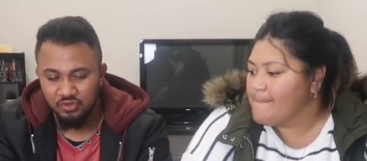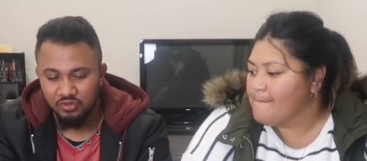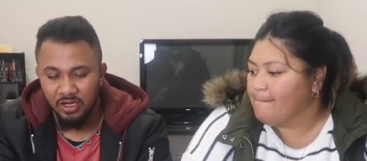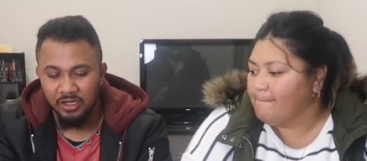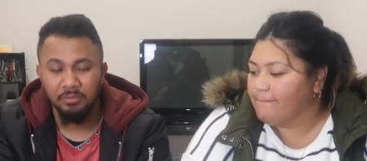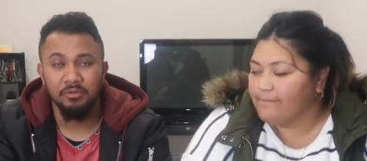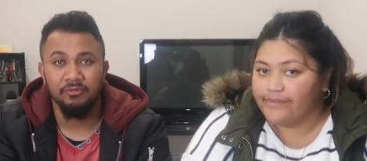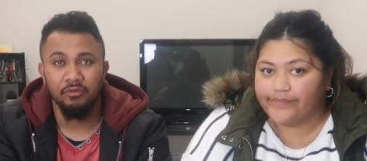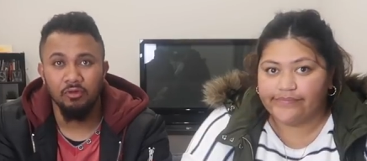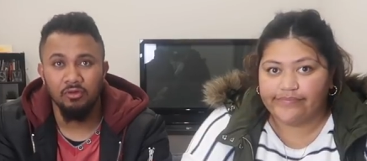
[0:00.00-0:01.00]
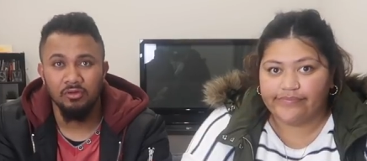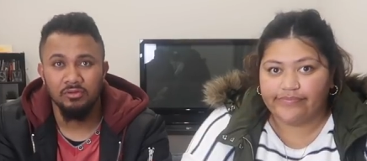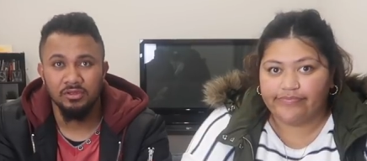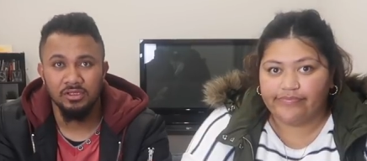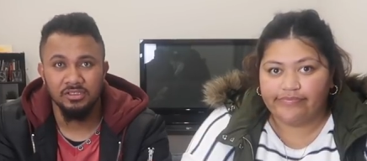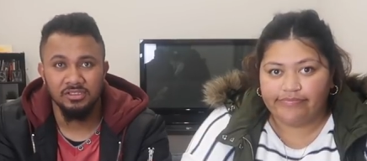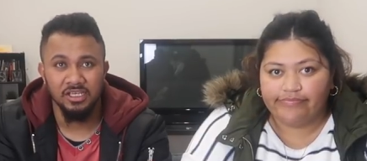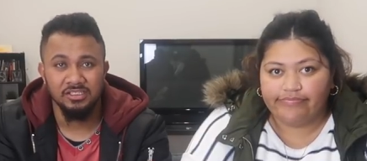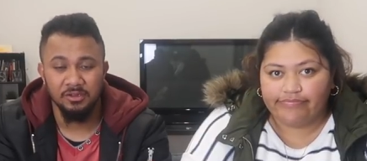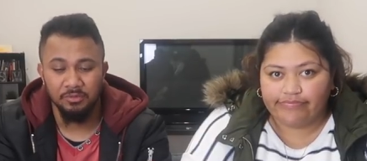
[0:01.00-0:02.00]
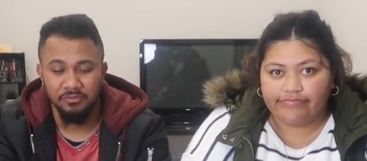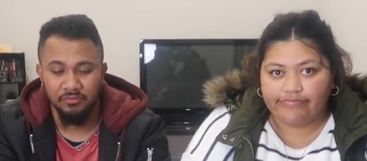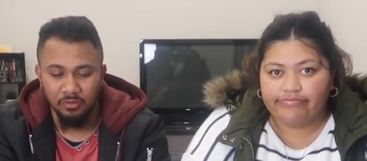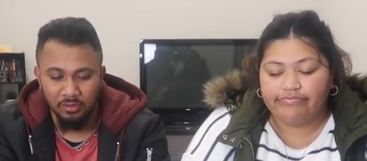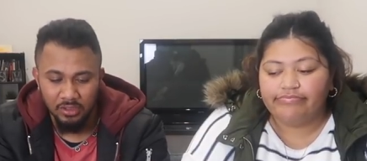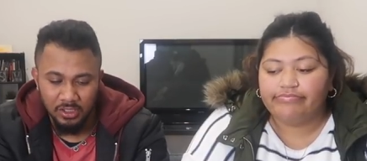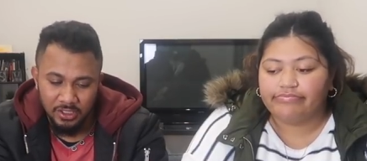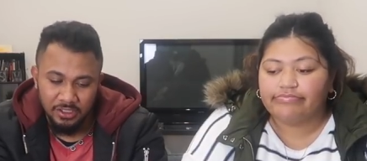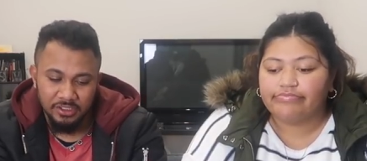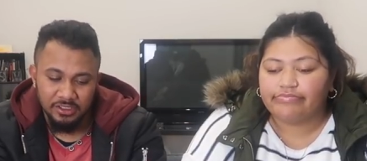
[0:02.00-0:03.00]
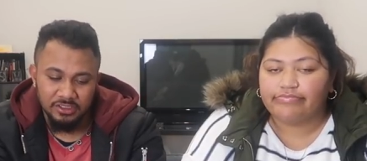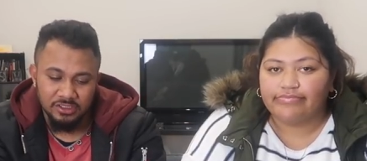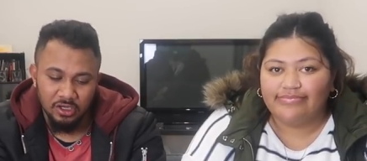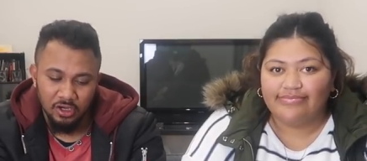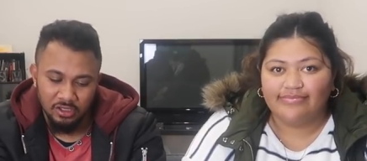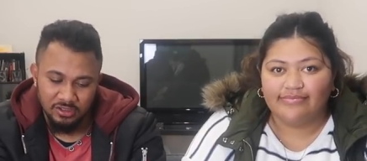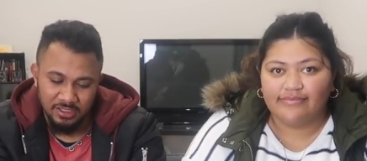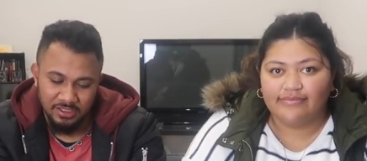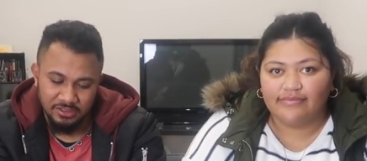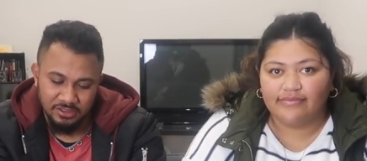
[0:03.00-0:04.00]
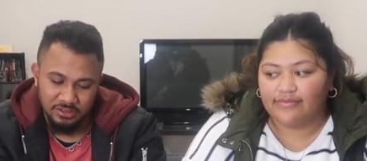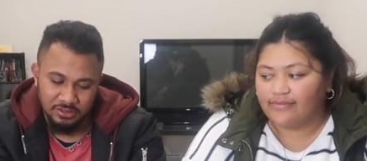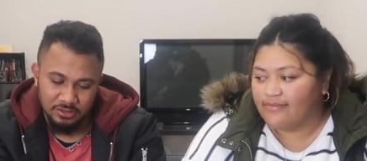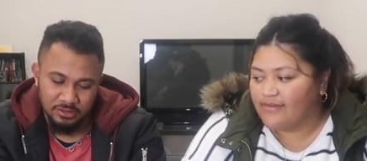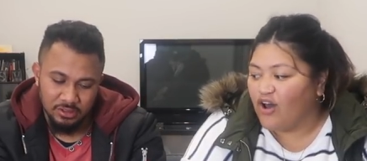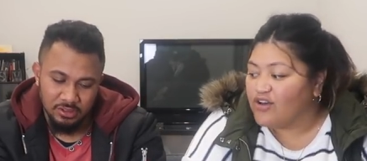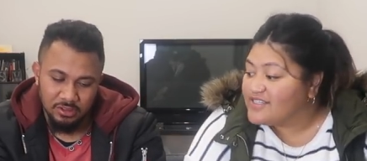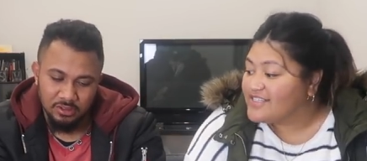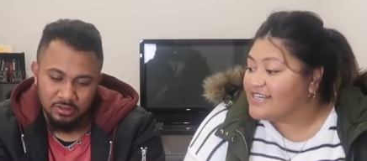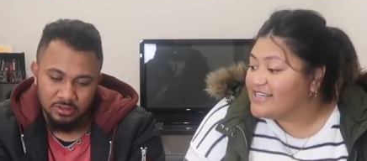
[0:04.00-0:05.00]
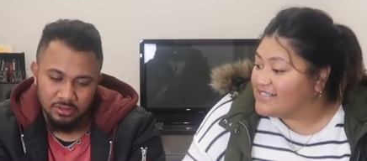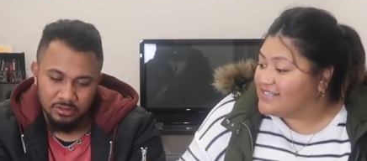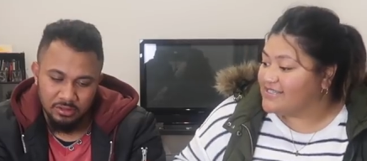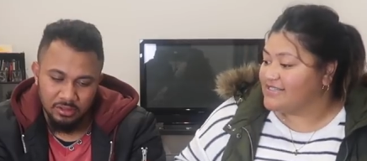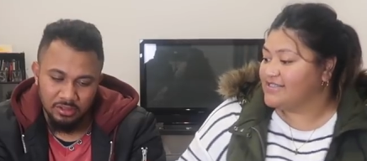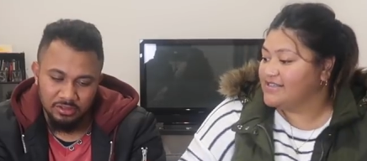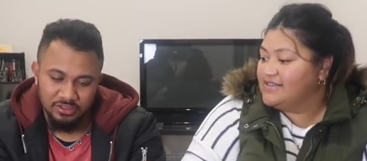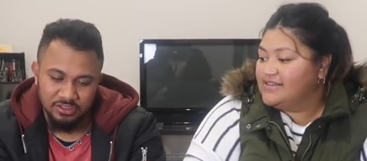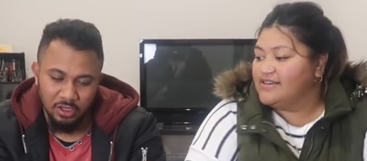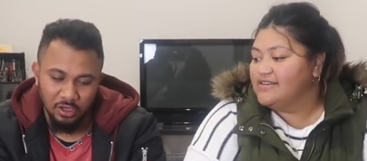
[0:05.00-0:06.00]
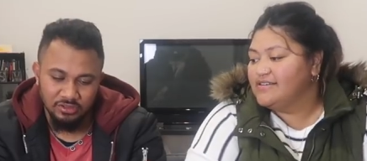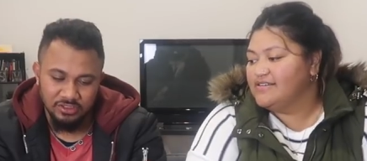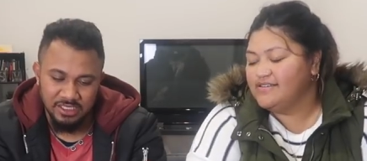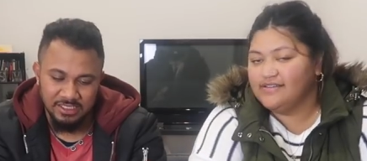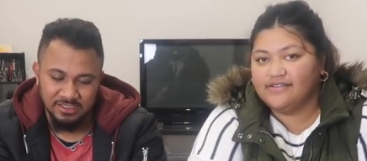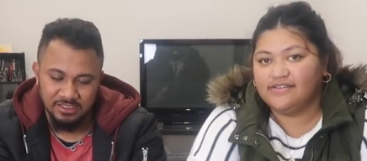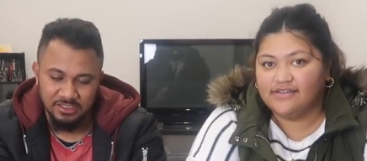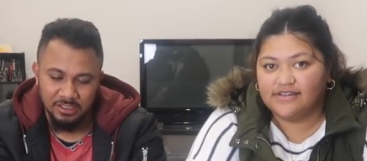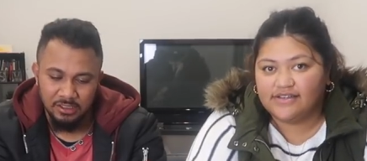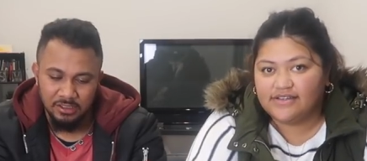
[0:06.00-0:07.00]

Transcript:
Speaker 1: try it before. Didn't taste it before. This is hotless. Hostess. Oh, this hostess.